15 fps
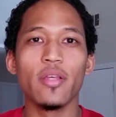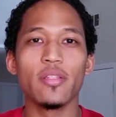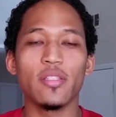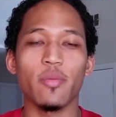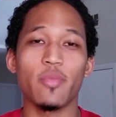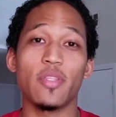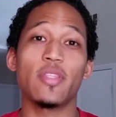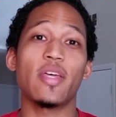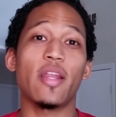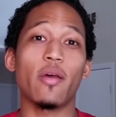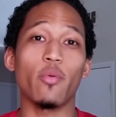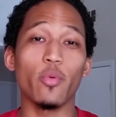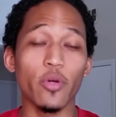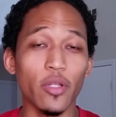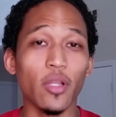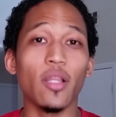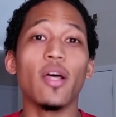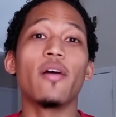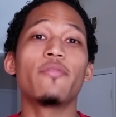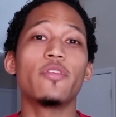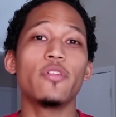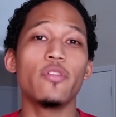something that I would
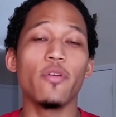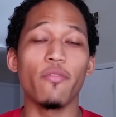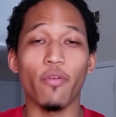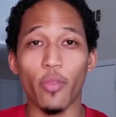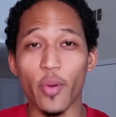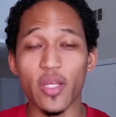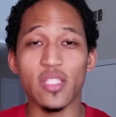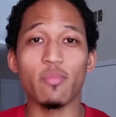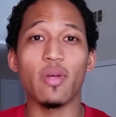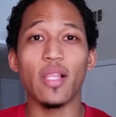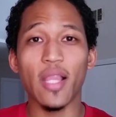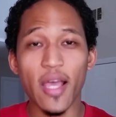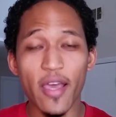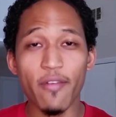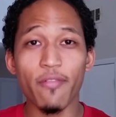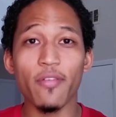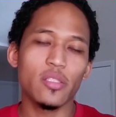love to do for the rest of my life.